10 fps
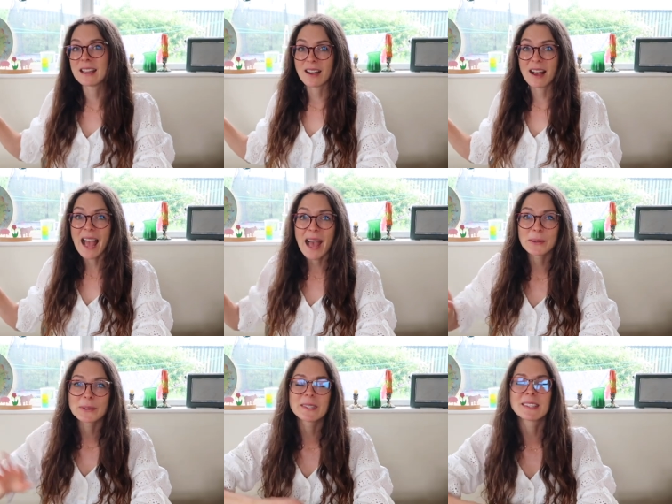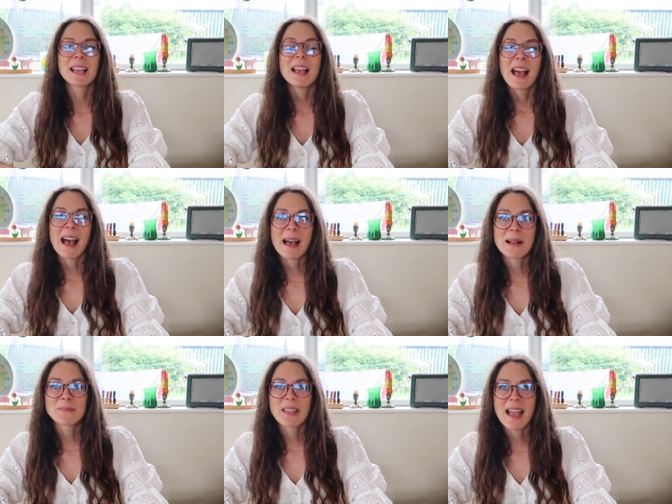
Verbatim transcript: in our house um,